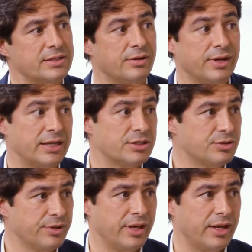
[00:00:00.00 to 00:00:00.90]
They're not
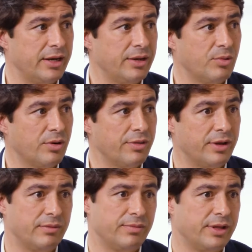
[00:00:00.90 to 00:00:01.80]
doing that anymore.
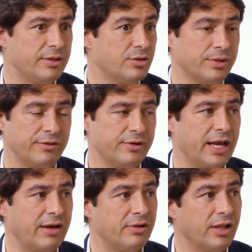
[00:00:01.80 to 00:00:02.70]
They don't even
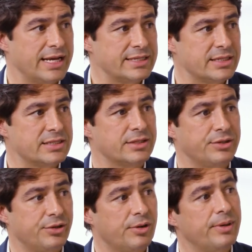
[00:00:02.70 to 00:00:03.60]
have a license
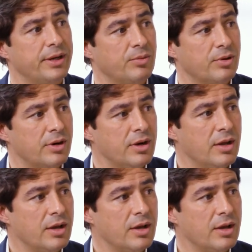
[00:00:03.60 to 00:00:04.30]
in Europe anymore.